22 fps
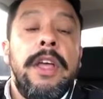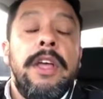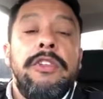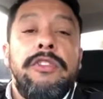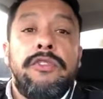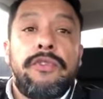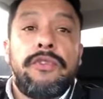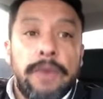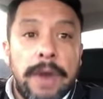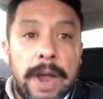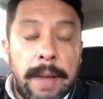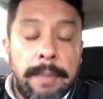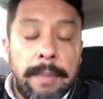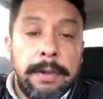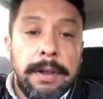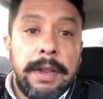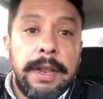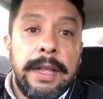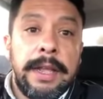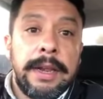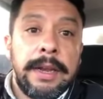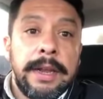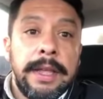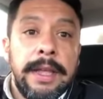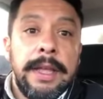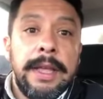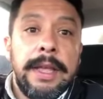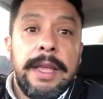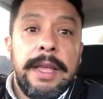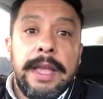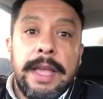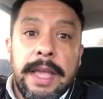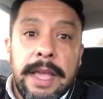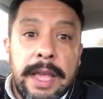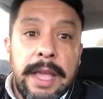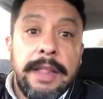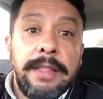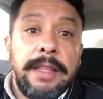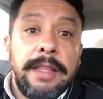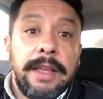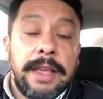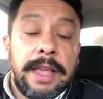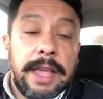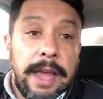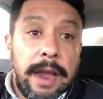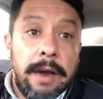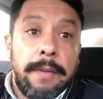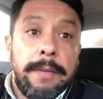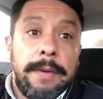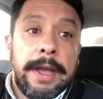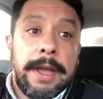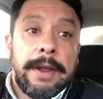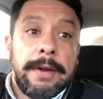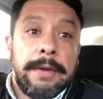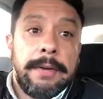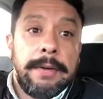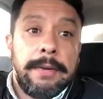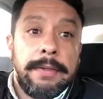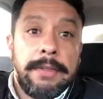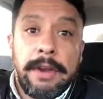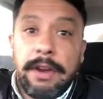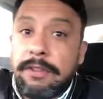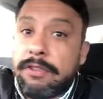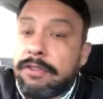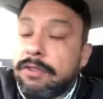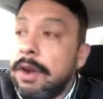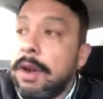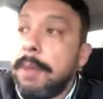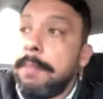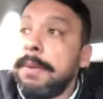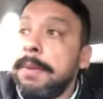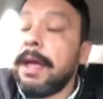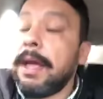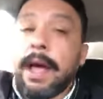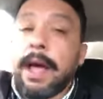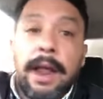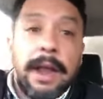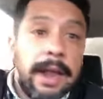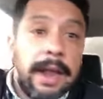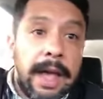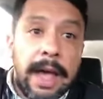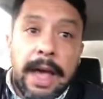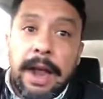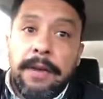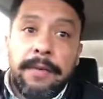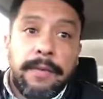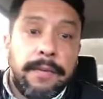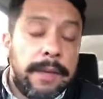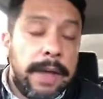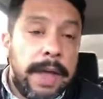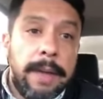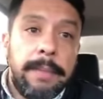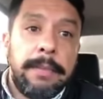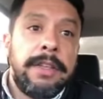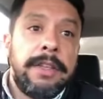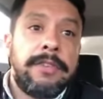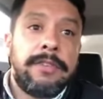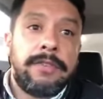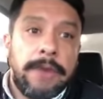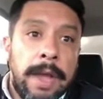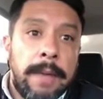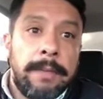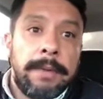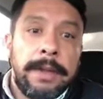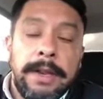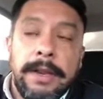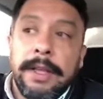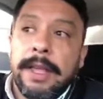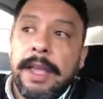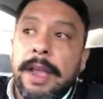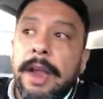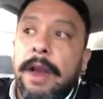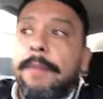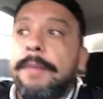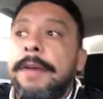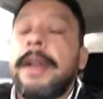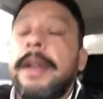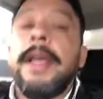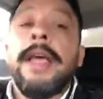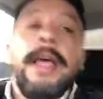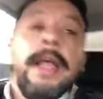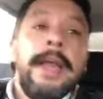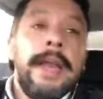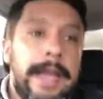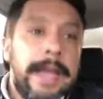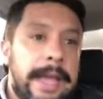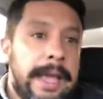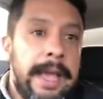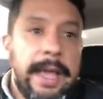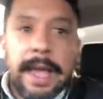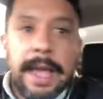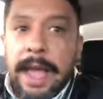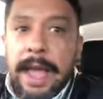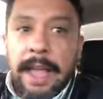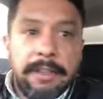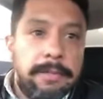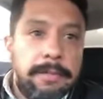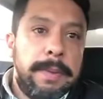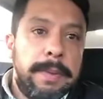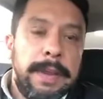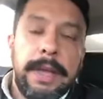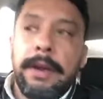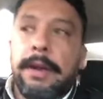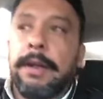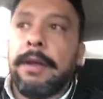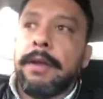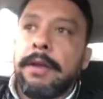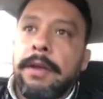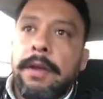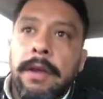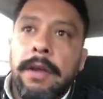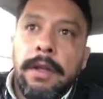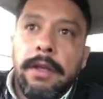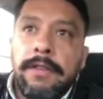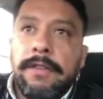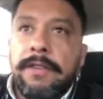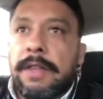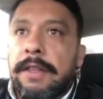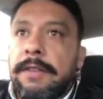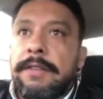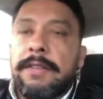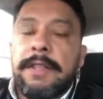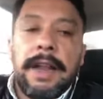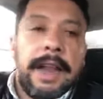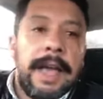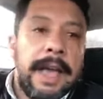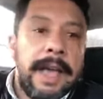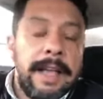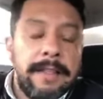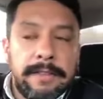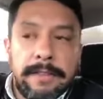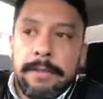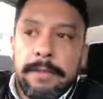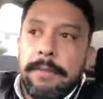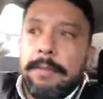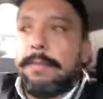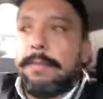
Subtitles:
traveling in the caravan. There's going to be a lot of families traveling in the caravan, like it has been since the last,